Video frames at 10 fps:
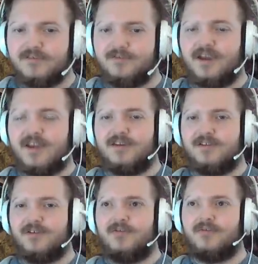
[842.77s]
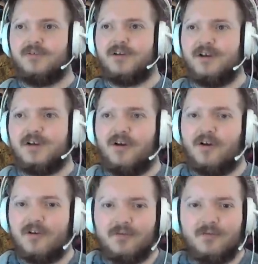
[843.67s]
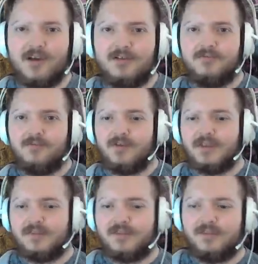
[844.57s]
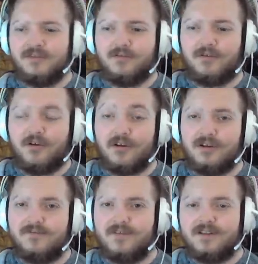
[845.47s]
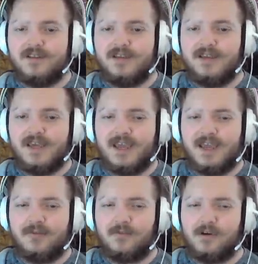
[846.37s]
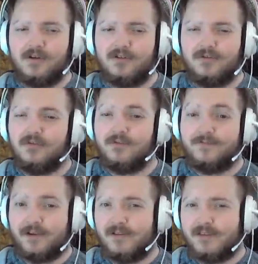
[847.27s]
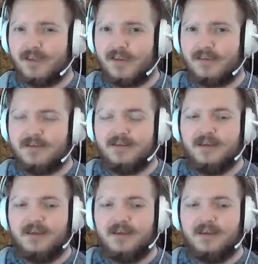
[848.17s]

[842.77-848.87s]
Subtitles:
kind of go Heart of the Wild with your Guardian Affinity, and while you are very tanky,